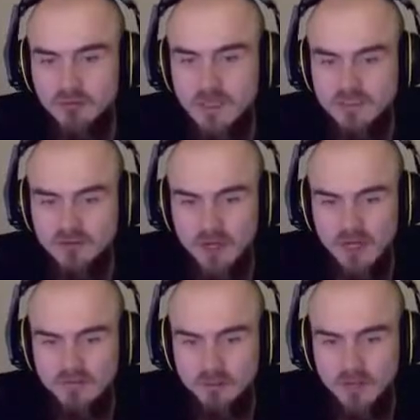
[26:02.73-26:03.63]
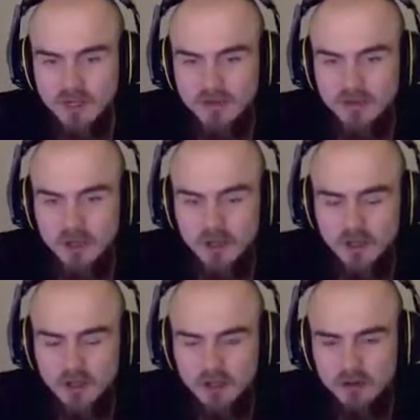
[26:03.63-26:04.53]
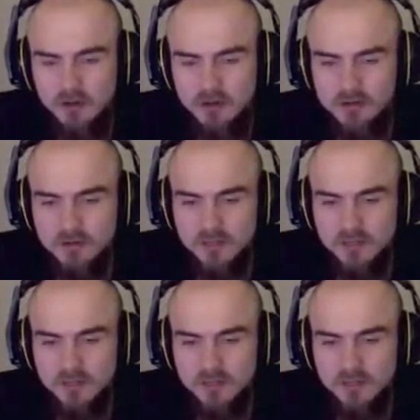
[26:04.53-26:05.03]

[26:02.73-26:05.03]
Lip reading: doesn't really have many, or